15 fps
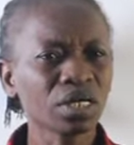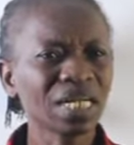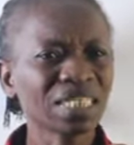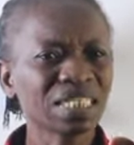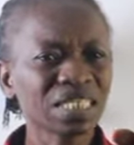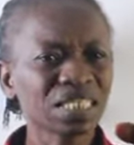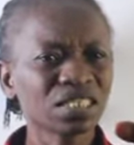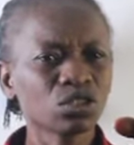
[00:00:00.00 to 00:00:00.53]

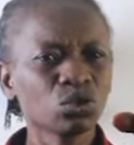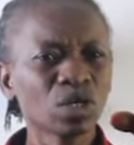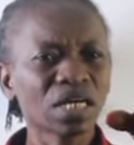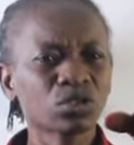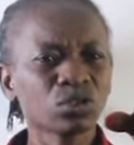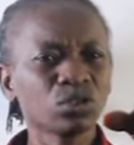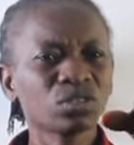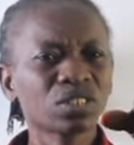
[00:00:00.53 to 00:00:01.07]
That is, you are
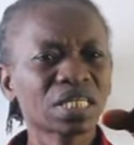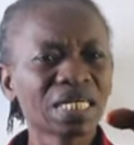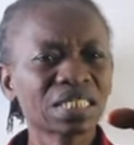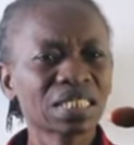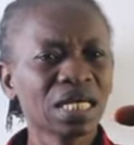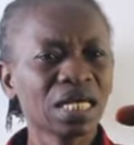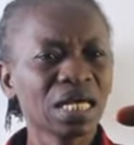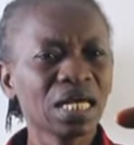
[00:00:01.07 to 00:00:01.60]
to use that
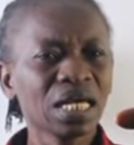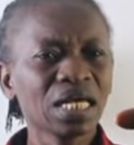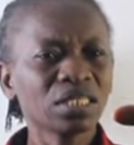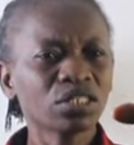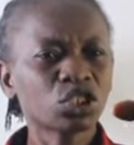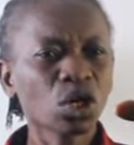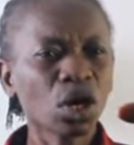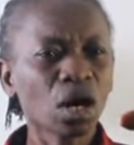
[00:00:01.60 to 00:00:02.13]

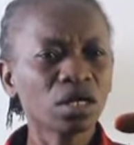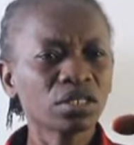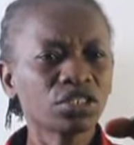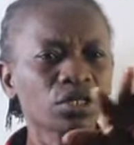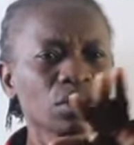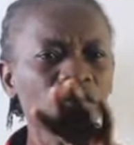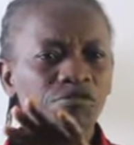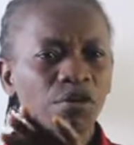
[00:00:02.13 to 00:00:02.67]

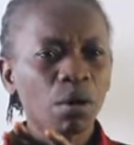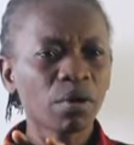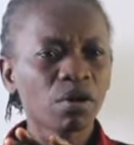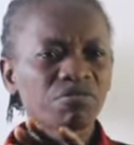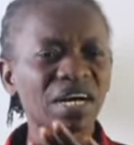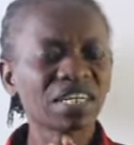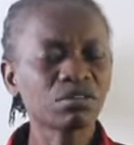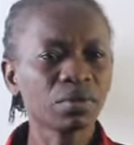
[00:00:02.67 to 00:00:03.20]
third form of